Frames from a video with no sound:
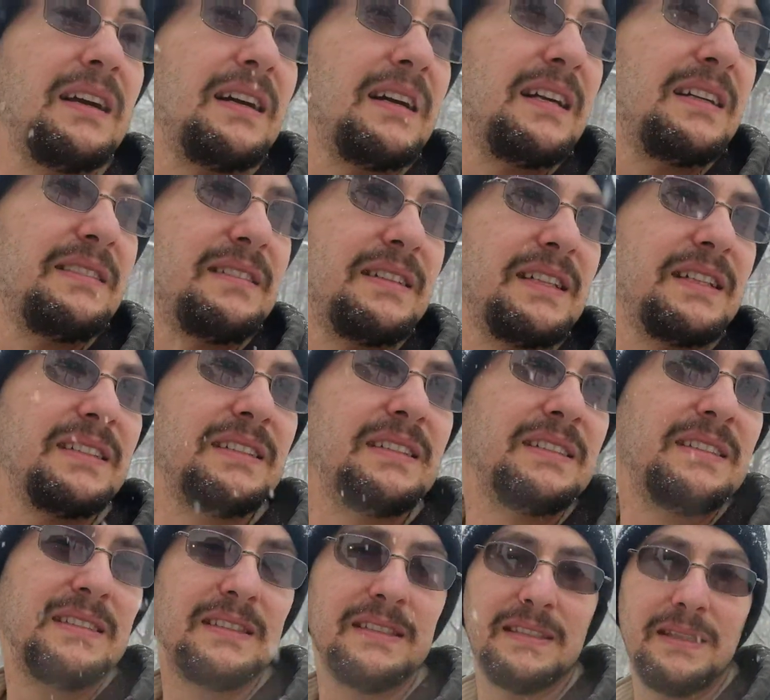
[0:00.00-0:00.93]
right, well,
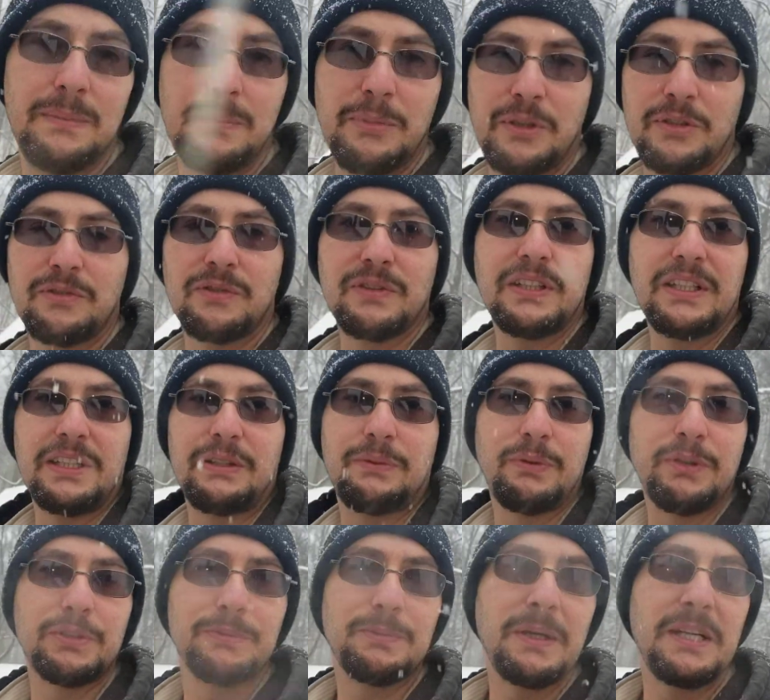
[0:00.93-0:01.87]
I'm gonna
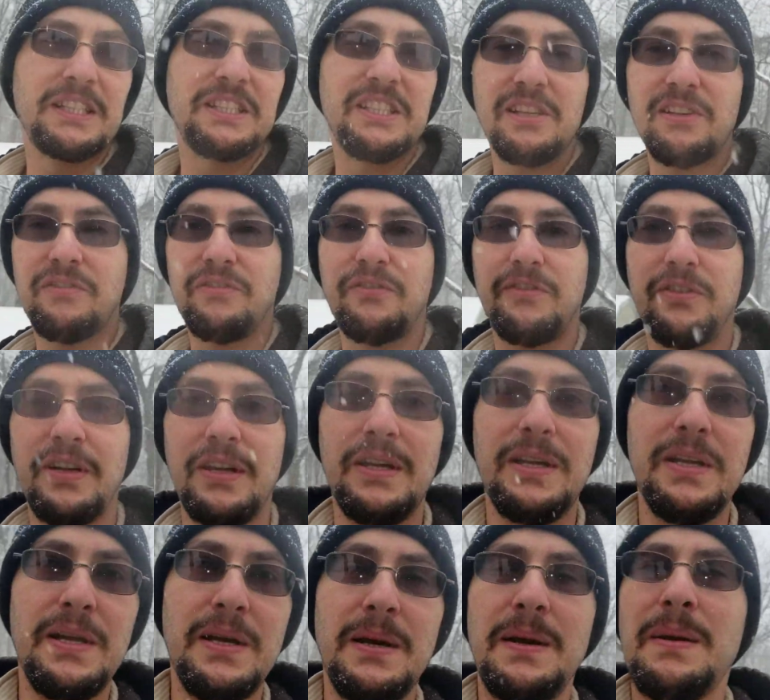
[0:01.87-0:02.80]
relinquish myself
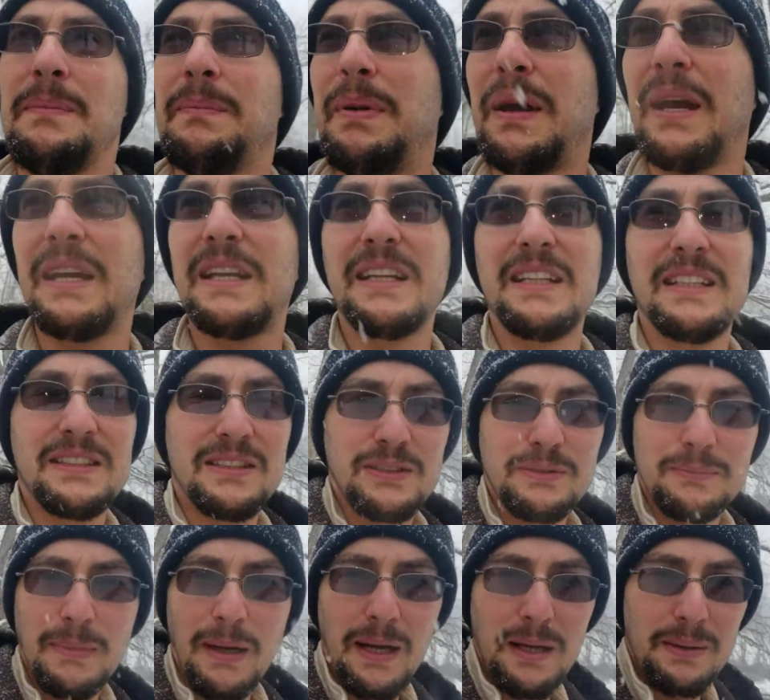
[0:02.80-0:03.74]
back into
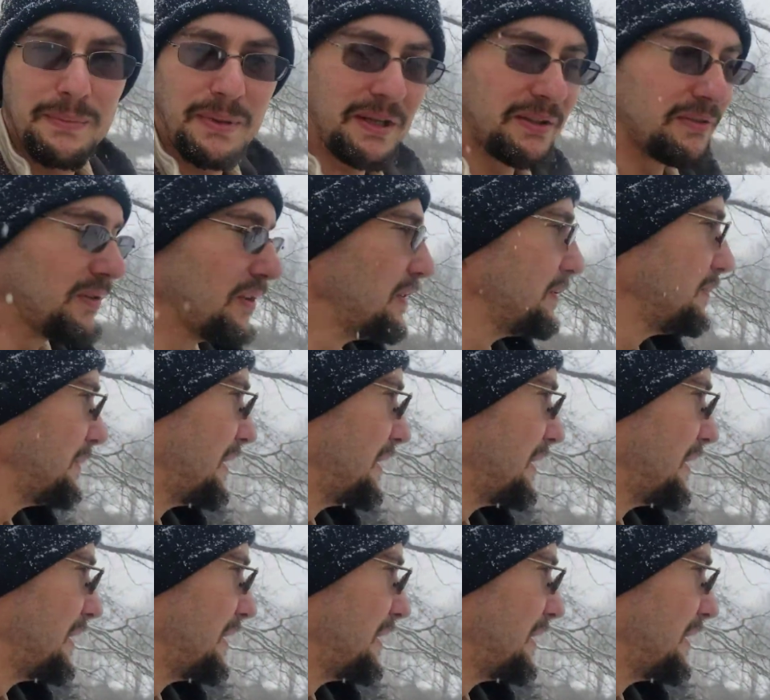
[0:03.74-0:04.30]
my bedroom